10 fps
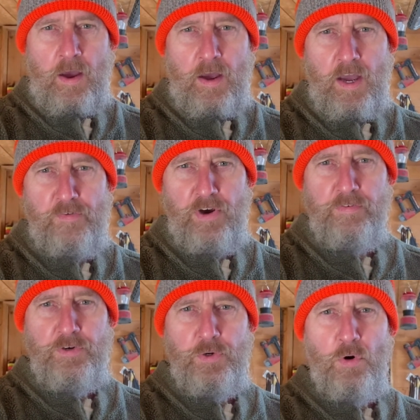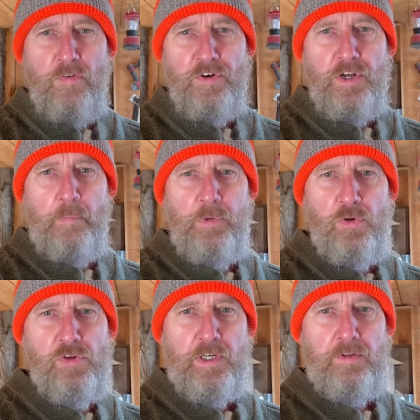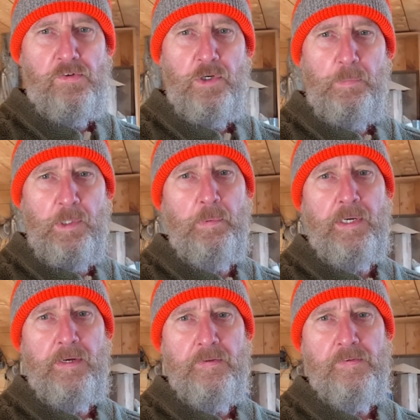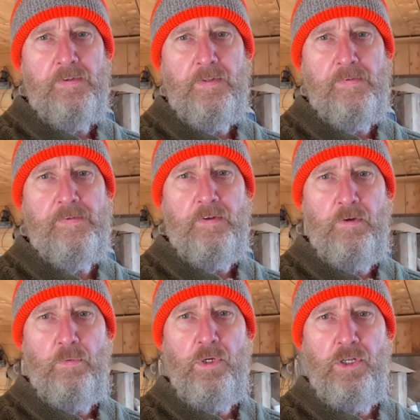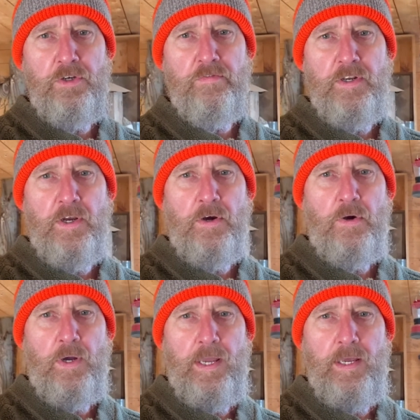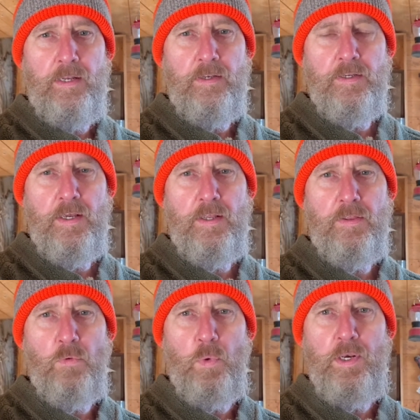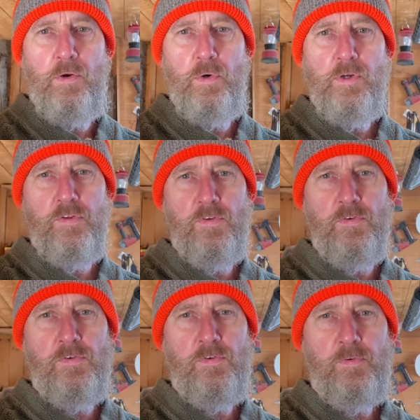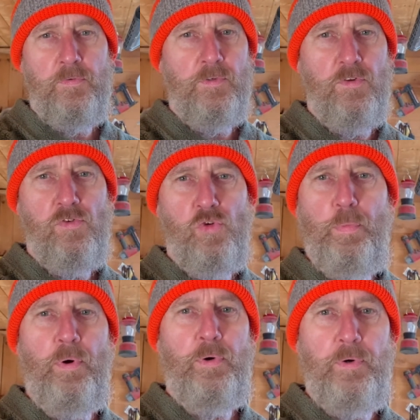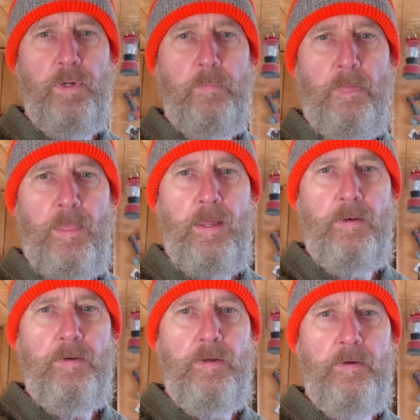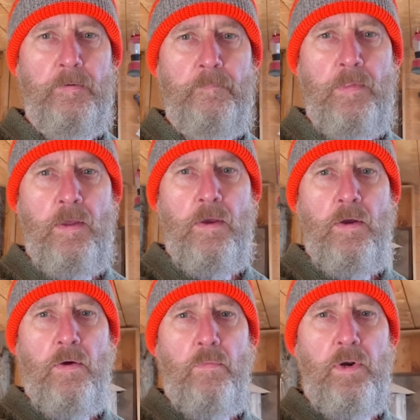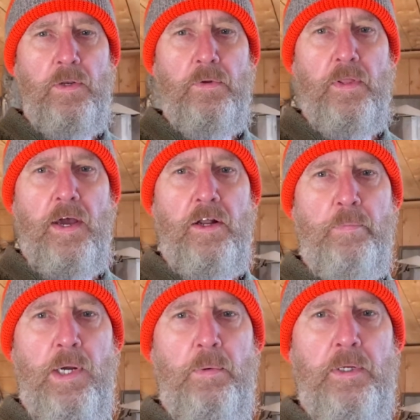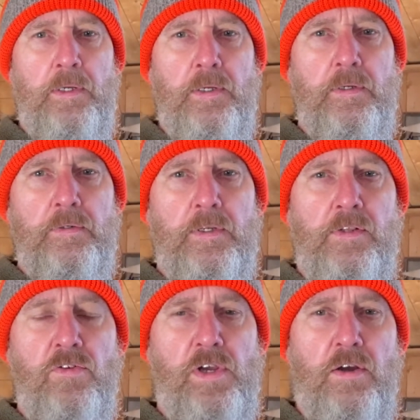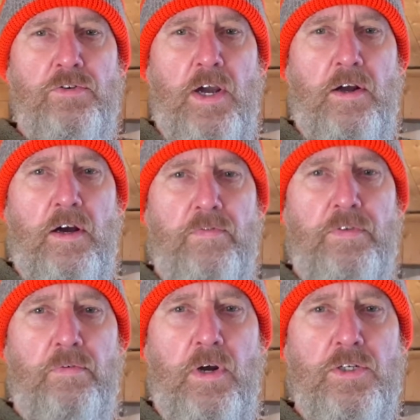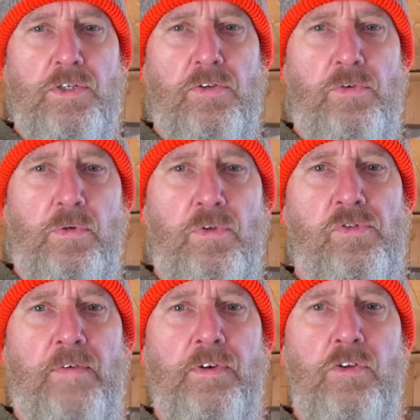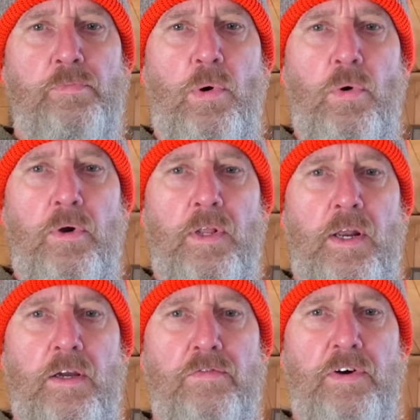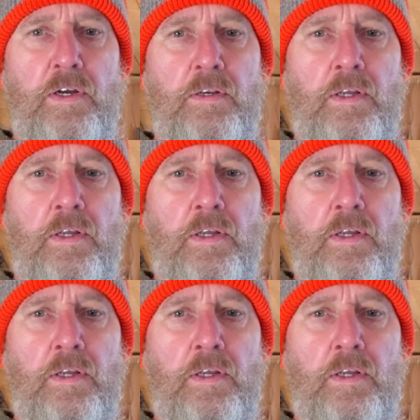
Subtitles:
If I ever do overdub music, it's going to be because it's a really good video and the wind noise is just super annoying. And when I do that, I'll probably get the soundtrack off the raunchiest old 70s porn that I can find.